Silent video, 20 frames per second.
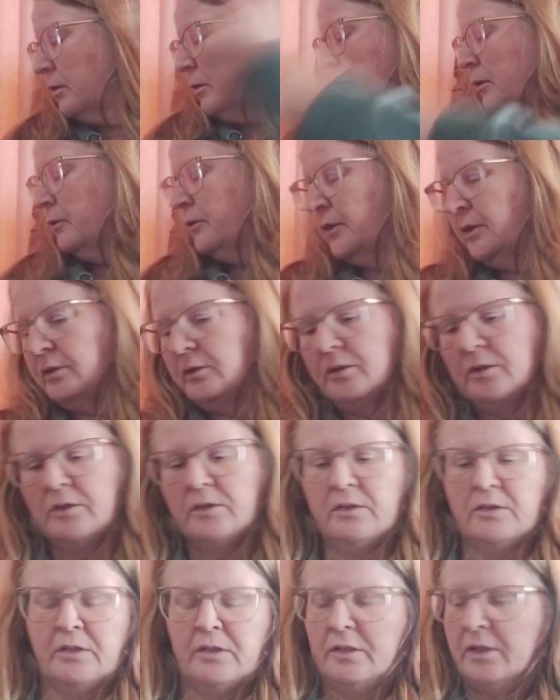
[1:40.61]
offload it
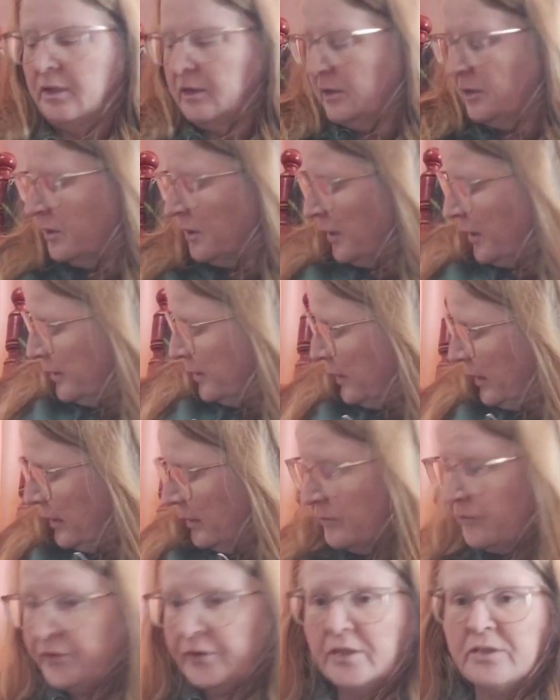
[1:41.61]
to the other side.
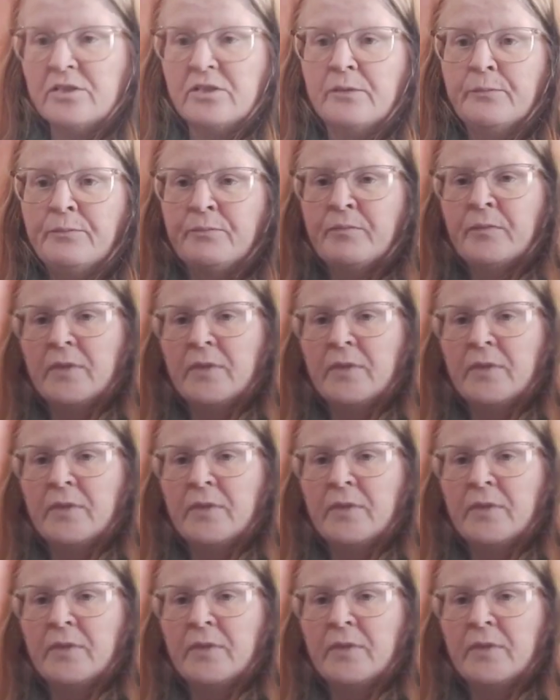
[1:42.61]
And first,